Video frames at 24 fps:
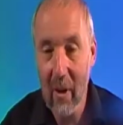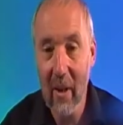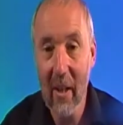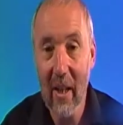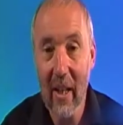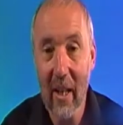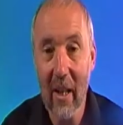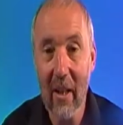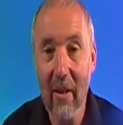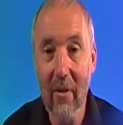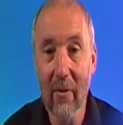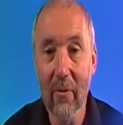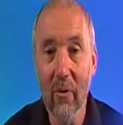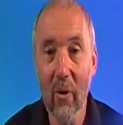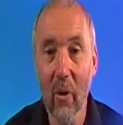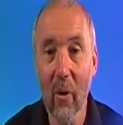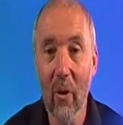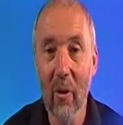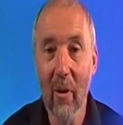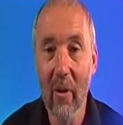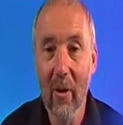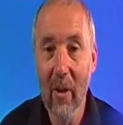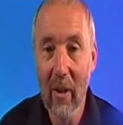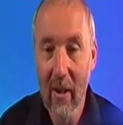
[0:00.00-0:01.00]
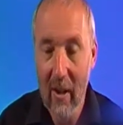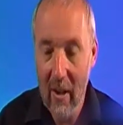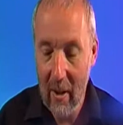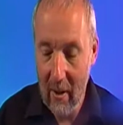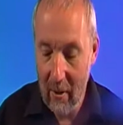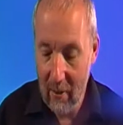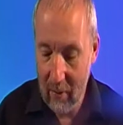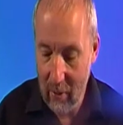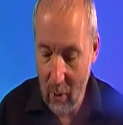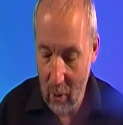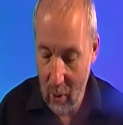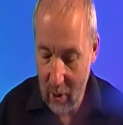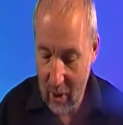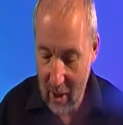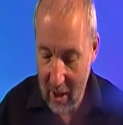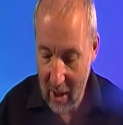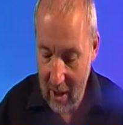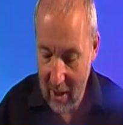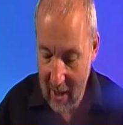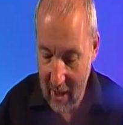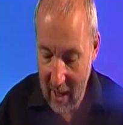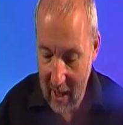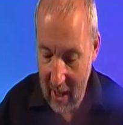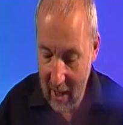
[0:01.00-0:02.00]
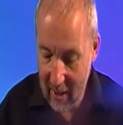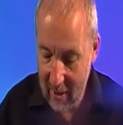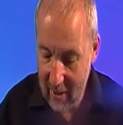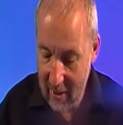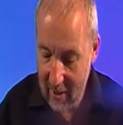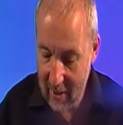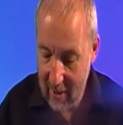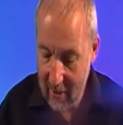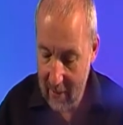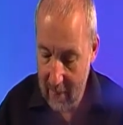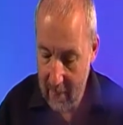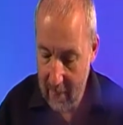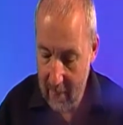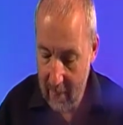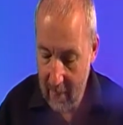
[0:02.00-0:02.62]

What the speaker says: lead for 40 years.